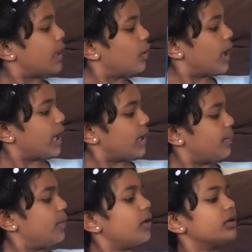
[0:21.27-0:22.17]
Harry
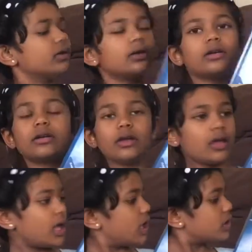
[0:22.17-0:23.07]
Potter
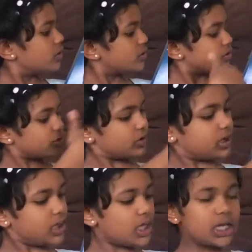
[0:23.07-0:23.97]
and also
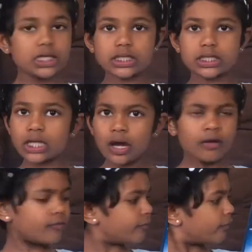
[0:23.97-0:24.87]
these
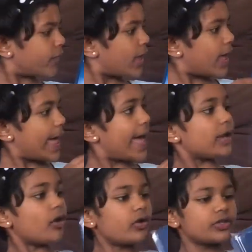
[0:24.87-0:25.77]
stuff. And
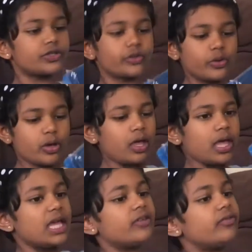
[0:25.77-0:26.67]
also,
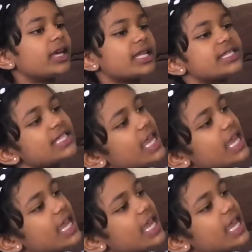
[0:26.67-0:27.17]
if you can see,